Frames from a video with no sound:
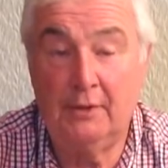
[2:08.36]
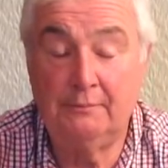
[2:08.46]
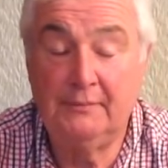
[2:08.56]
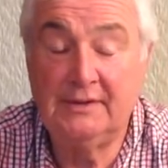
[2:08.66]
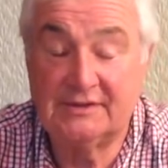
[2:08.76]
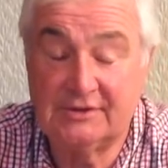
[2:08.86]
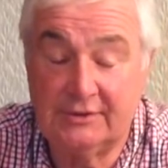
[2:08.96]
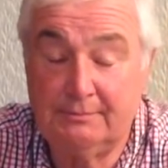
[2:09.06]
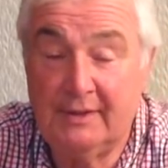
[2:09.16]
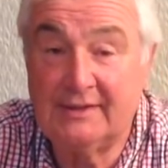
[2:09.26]

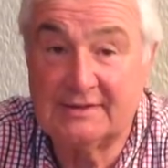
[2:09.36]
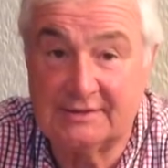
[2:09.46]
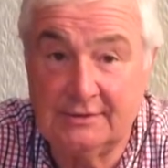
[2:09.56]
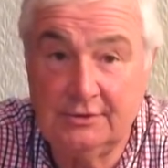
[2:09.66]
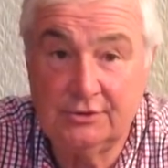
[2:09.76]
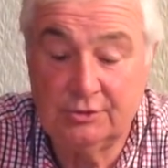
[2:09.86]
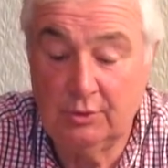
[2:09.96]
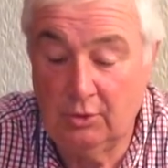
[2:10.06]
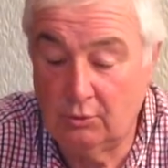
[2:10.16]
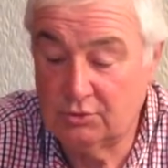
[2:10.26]
administering medicine to a
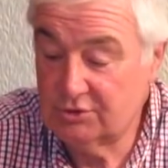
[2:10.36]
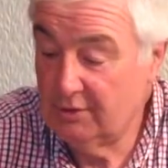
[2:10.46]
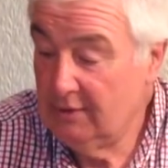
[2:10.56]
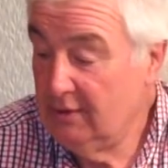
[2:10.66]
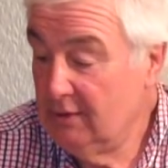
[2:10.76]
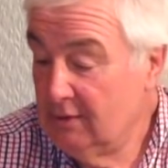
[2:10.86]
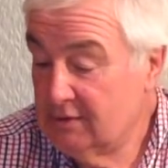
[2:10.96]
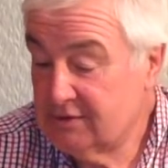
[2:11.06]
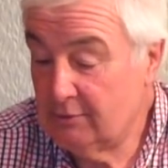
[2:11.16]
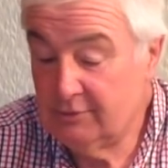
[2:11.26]
horse.
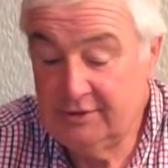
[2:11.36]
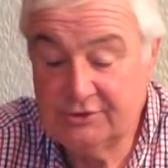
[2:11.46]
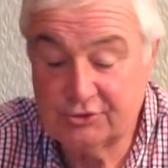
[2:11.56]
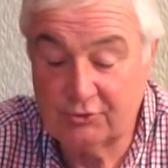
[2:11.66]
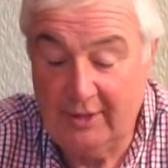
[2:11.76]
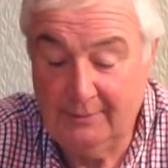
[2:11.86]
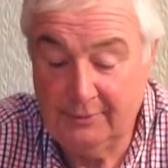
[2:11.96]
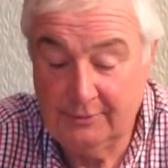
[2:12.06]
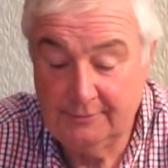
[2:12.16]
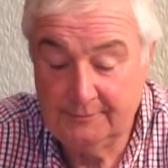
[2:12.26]
So this
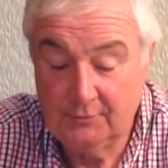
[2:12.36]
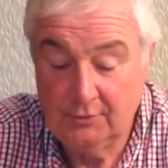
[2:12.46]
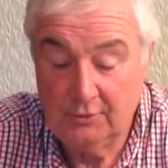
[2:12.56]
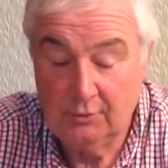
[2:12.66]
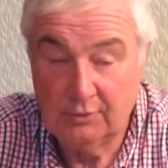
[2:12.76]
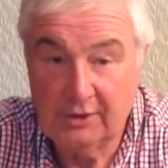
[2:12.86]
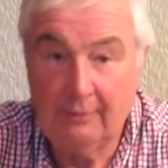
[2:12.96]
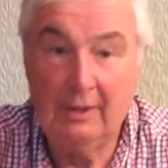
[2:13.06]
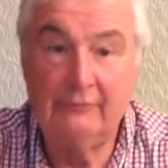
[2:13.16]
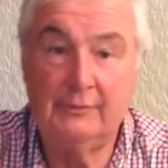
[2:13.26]
strap would
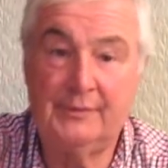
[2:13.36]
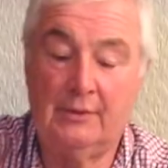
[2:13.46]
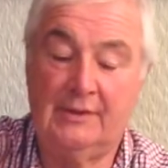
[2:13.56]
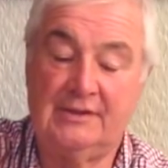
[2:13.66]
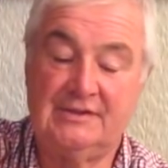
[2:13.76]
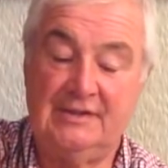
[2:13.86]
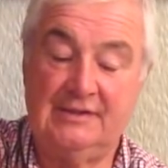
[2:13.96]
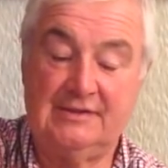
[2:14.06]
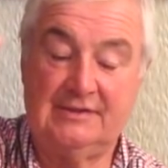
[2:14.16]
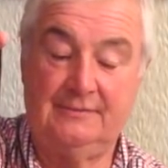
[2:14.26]
go over behind its
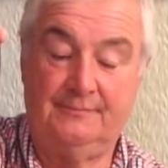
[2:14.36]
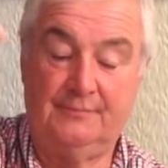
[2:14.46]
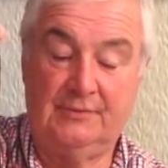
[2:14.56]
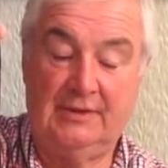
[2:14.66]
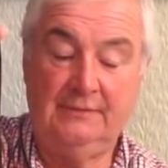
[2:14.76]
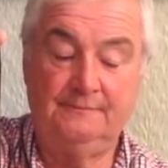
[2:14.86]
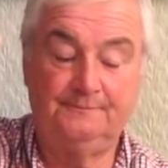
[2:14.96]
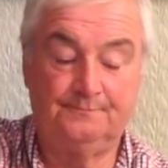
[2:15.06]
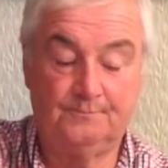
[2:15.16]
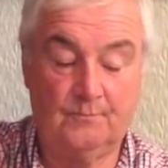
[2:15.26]
ears, yeah?
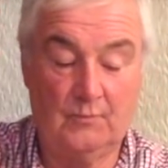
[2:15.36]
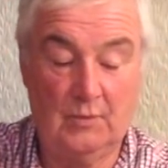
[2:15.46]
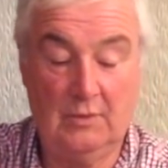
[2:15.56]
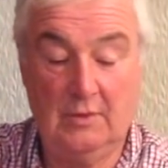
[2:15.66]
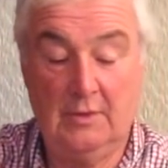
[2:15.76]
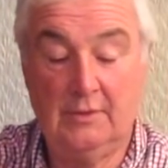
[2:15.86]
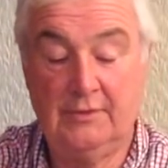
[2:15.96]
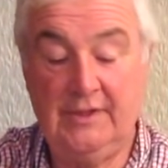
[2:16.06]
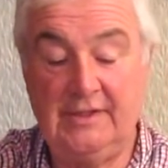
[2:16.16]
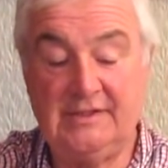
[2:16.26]

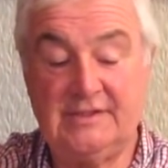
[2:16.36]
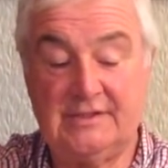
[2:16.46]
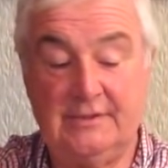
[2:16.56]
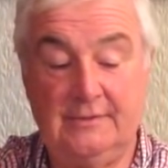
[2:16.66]
This,